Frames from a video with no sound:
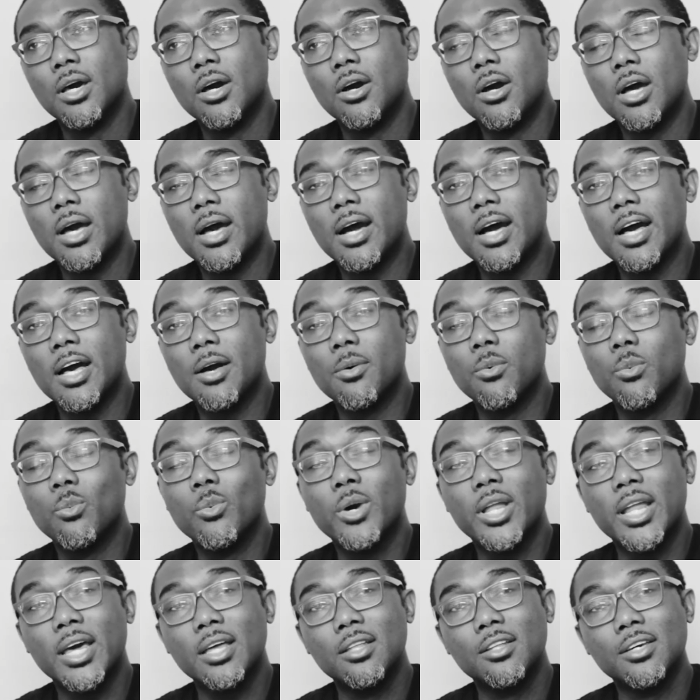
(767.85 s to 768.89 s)

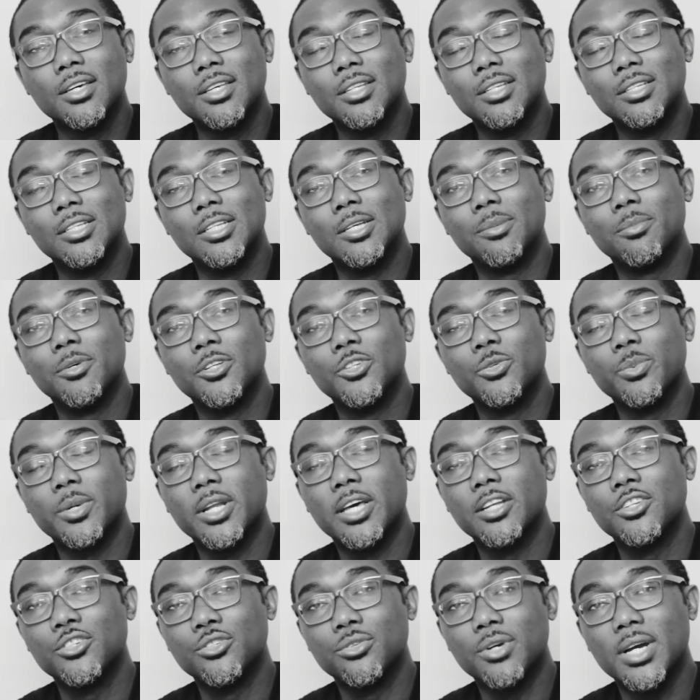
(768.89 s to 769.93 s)
When I look at an image, what
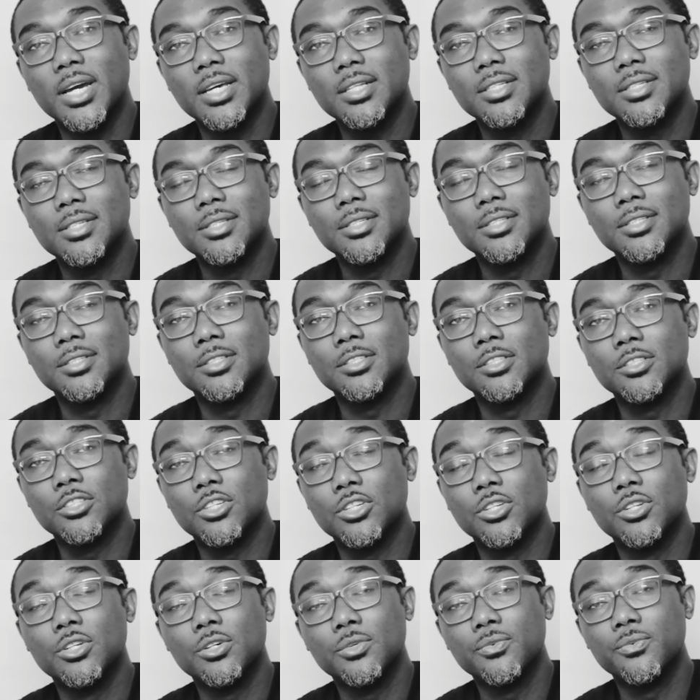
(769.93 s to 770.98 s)
I try
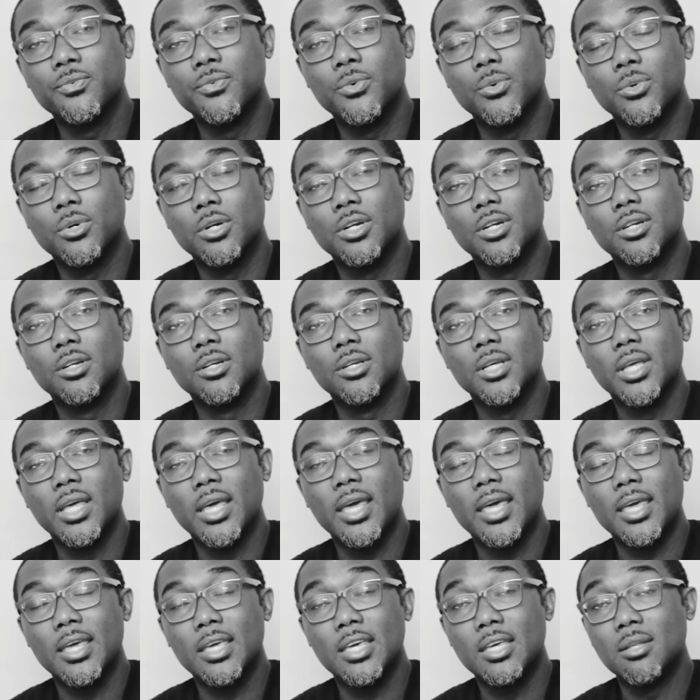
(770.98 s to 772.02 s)
to look for
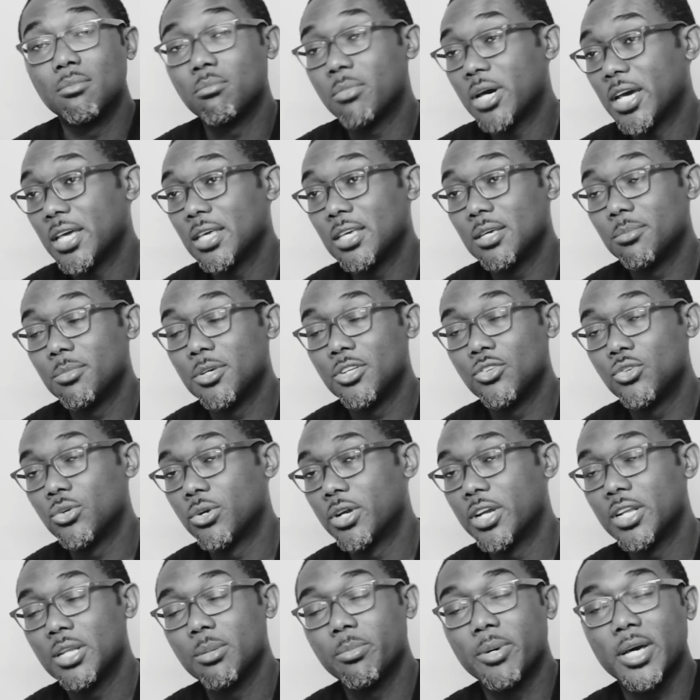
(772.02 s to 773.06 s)
in my image
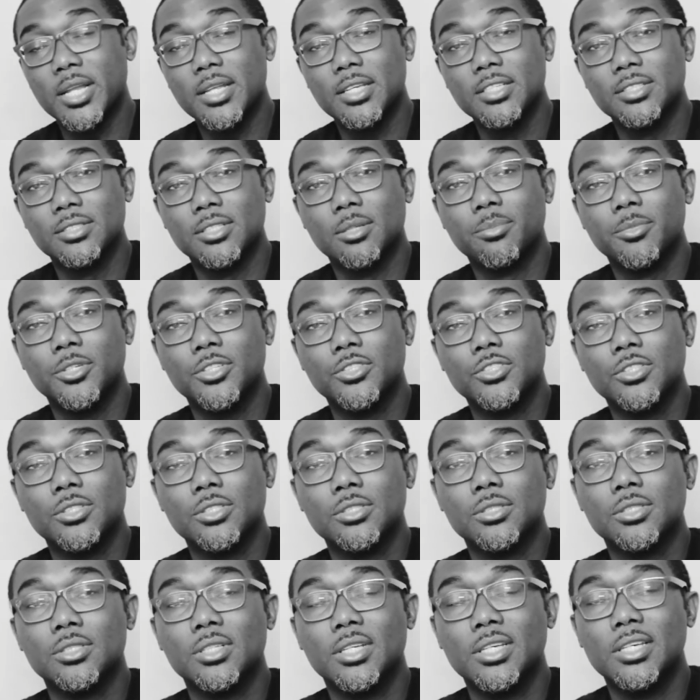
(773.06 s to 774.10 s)
or anybody's
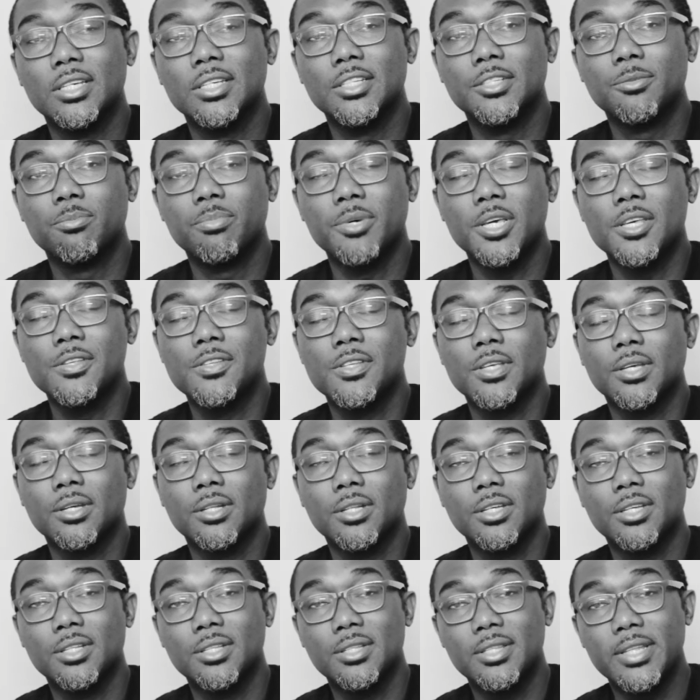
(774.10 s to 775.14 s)
images is
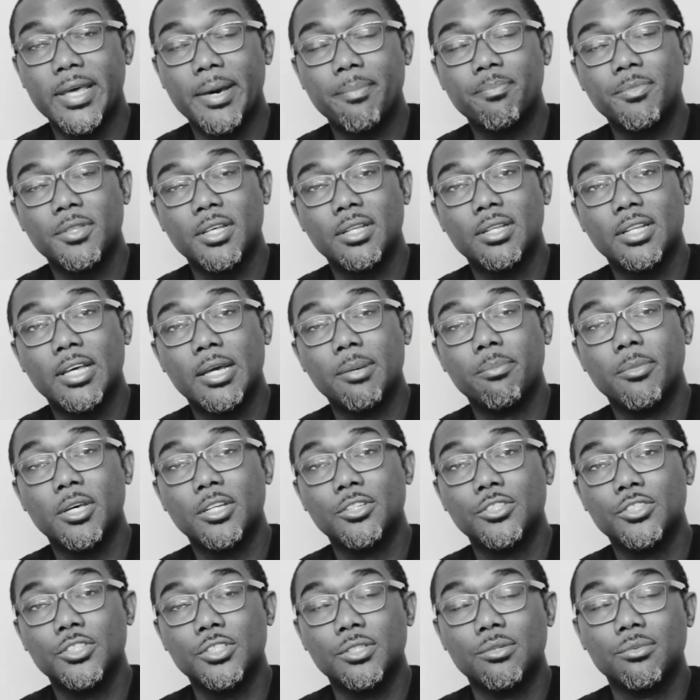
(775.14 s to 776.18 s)
basically depth and
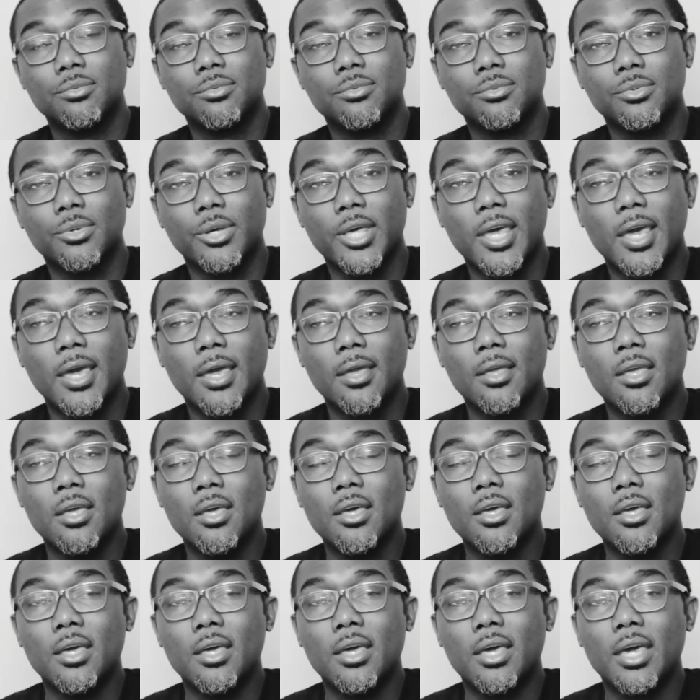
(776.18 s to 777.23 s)
dimension, okay?
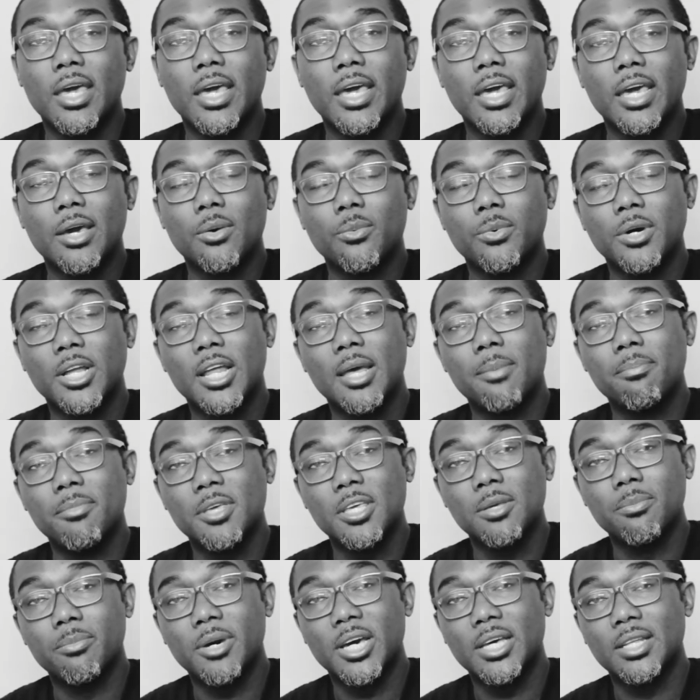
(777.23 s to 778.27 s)
And what I
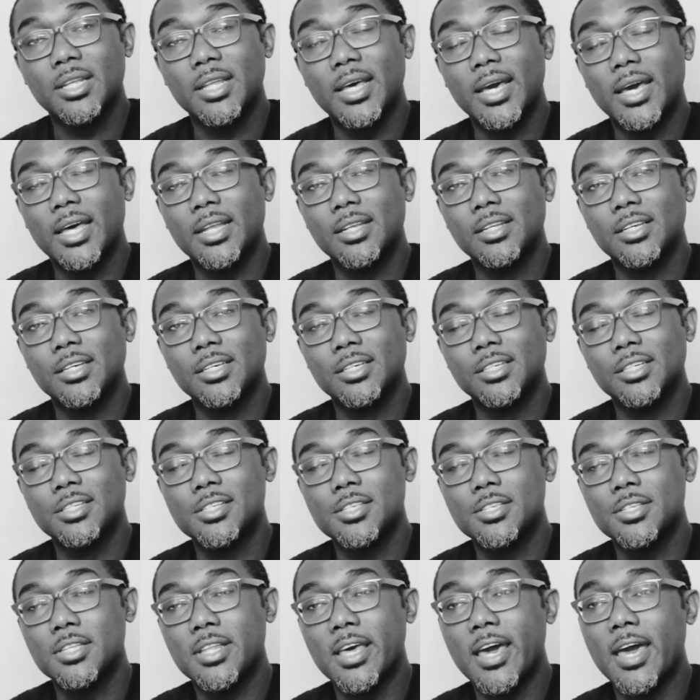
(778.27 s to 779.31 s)
mean by that
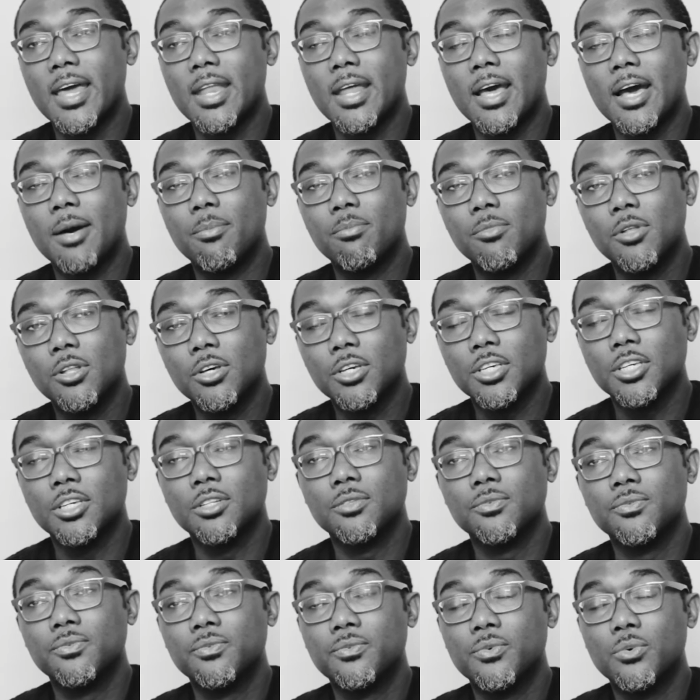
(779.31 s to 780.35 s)
is that I'm
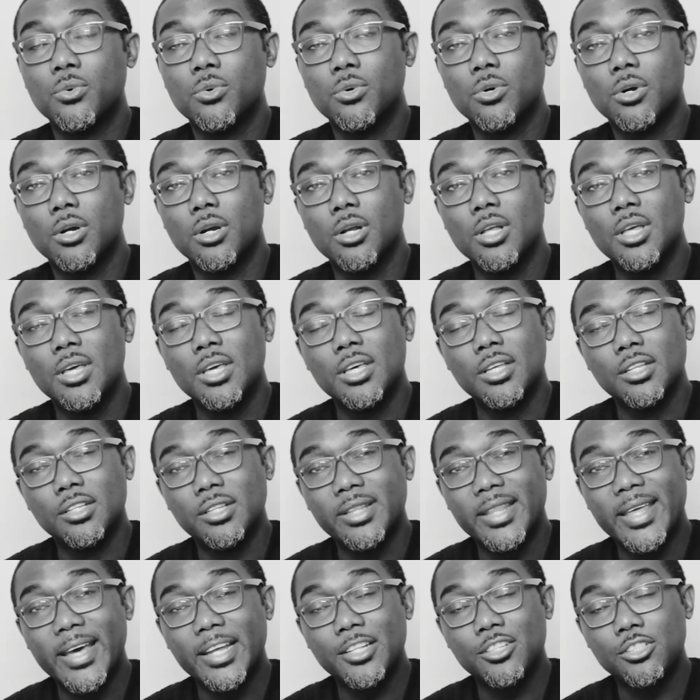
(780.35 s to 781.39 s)
looking for
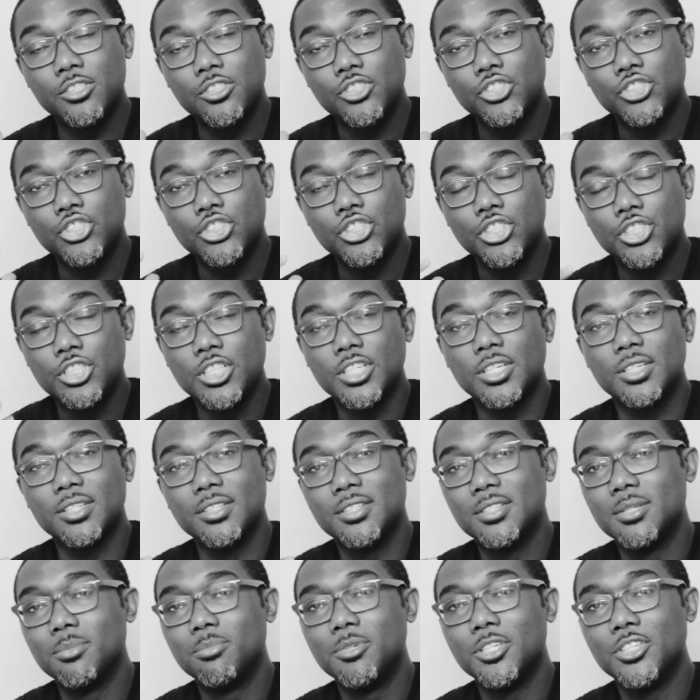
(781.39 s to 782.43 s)
that cheek
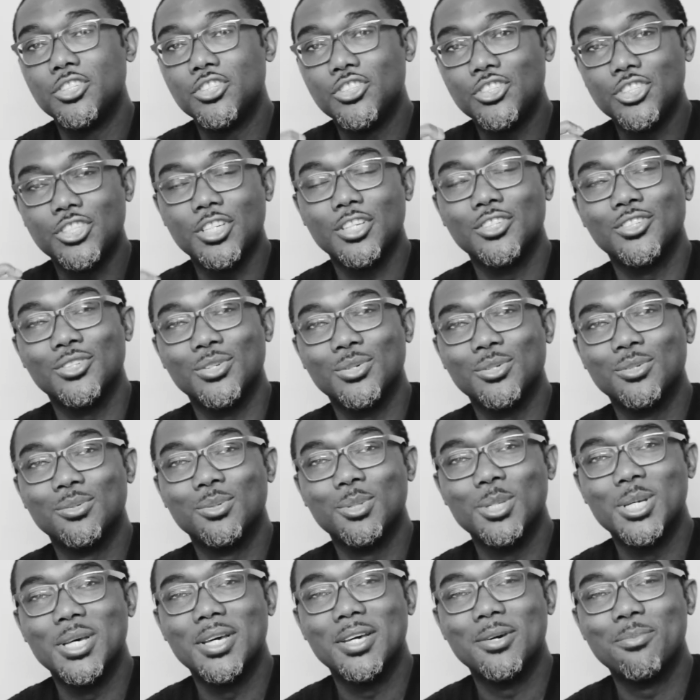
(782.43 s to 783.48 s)
to be
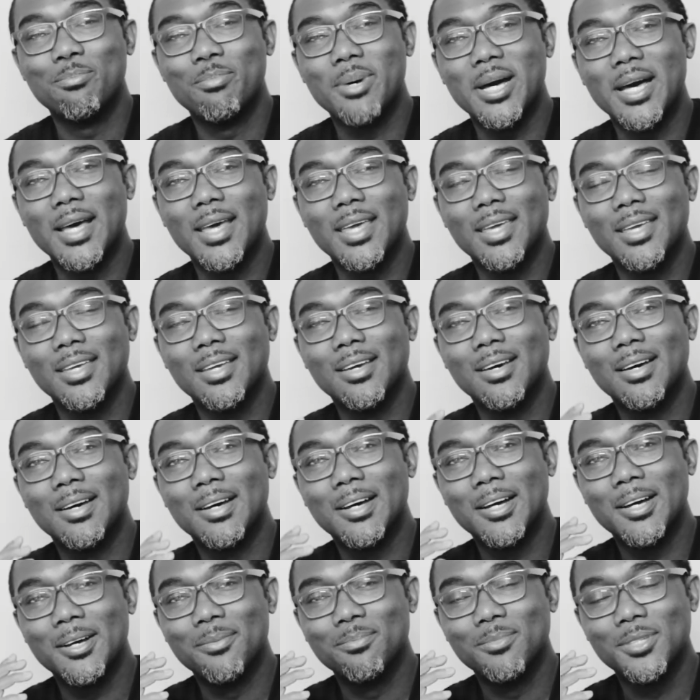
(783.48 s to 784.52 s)
chiseled by
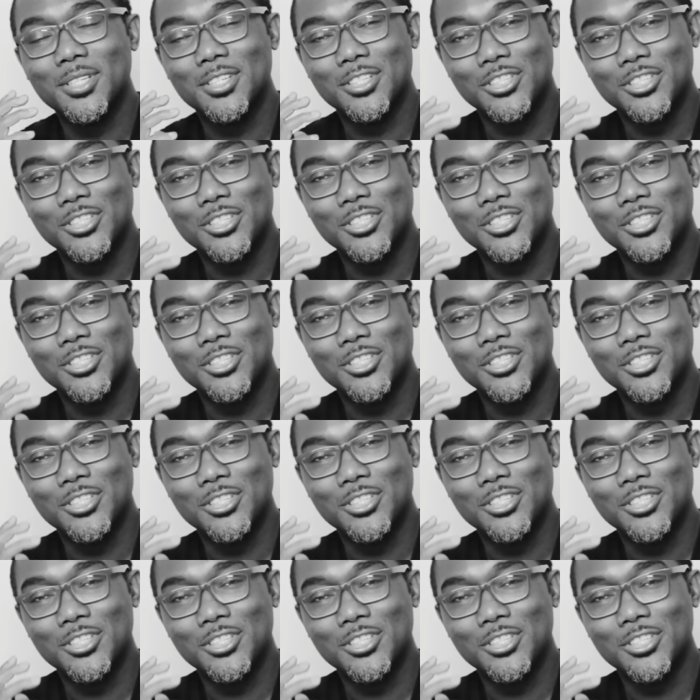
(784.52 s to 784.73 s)
the